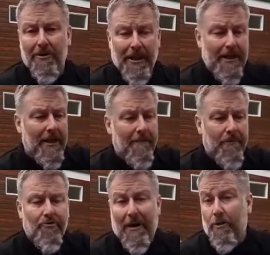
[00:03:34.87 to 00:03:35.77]
the
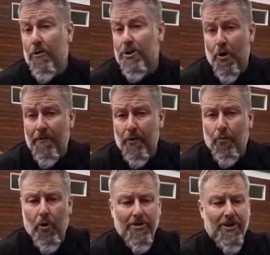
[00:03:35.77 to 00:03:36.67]
granules over the
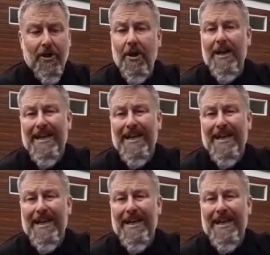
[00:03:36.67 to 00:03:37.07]
water,